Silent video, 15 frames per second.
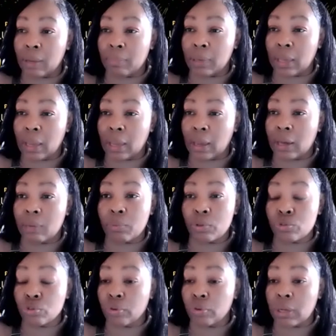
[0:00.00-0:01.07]
I mean,
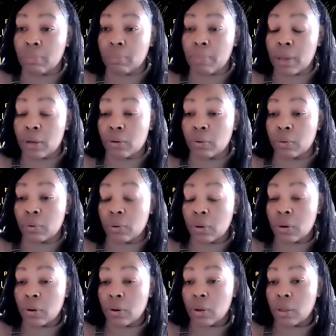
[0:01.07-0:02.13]
animals are treated better
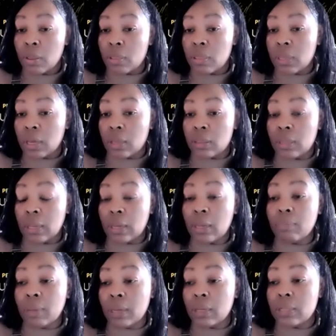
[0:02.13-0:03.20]
than the
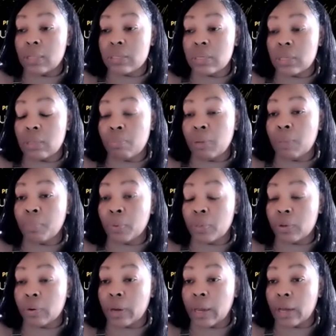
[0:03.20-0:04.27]
inmates and the people
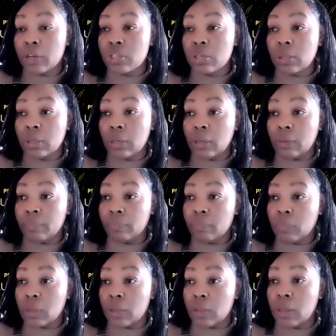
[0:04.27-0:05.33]
that are actually
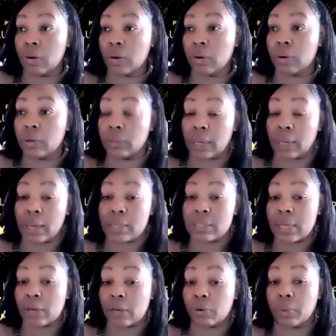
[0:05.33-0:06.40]
there at
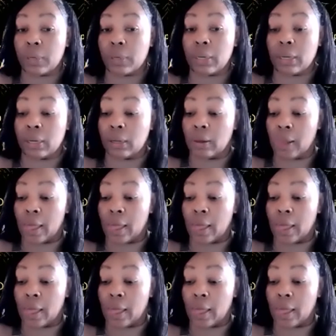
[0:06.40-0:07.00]
Santa Rita.